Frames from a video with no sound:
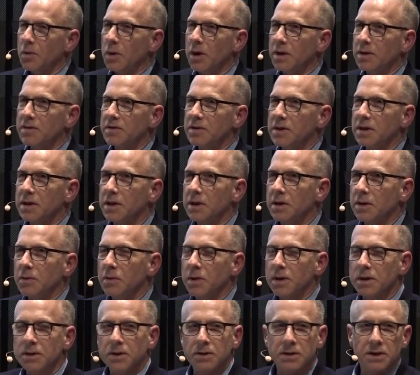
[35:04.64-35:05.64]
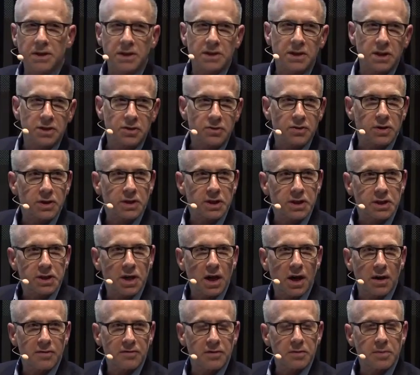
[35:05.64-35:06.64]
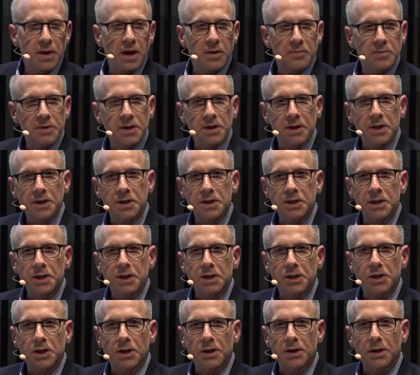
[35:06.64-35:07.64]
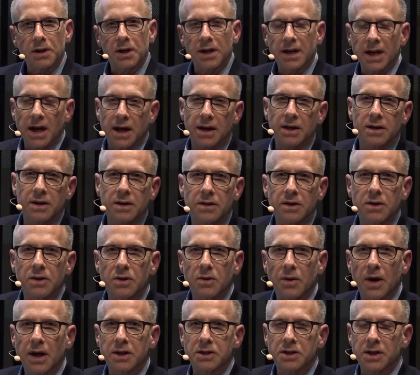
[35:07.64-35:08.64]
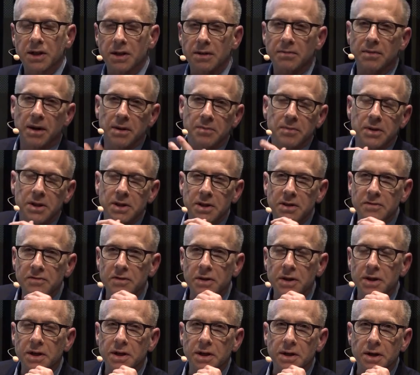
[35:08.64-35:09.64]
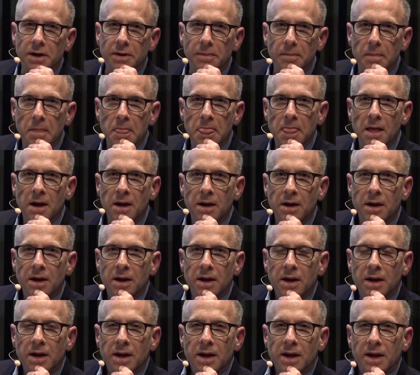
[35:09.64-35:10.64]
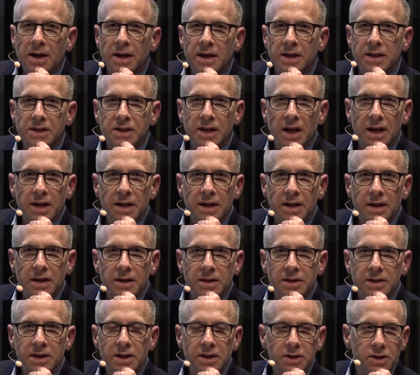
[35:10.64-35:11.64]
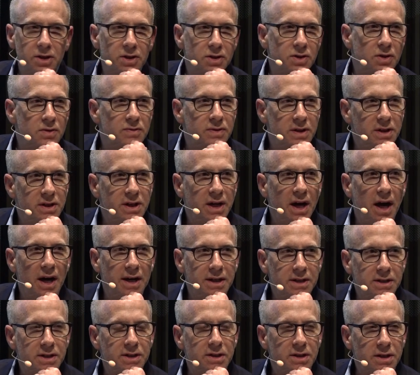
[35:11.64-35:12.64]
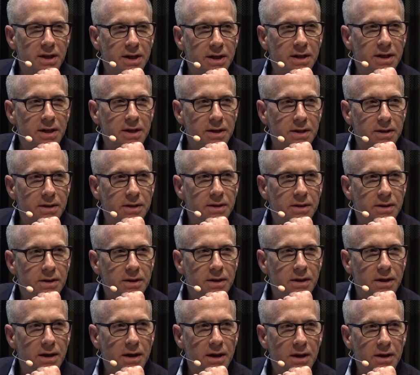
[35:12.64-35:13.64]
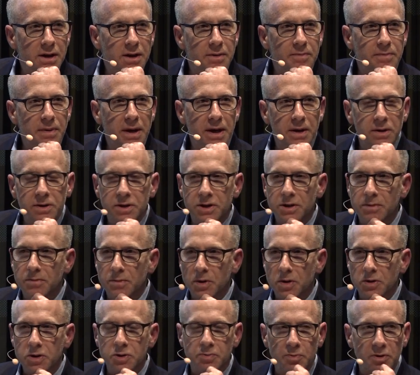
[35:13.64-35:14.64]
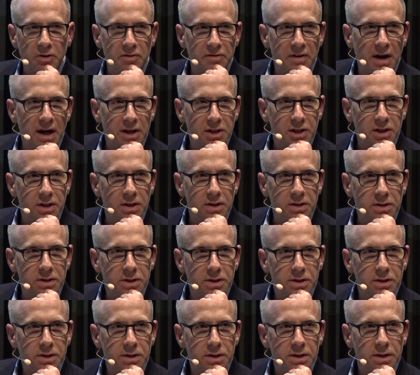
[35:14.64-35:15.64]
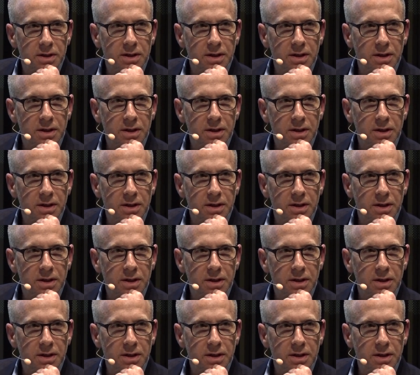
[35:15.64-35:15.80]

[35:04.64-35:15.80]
one of the one of the things that's really tough about being a teacher, again in the U.S. and it might be different here, is that teachers are really isolated uh, compared to most professionals.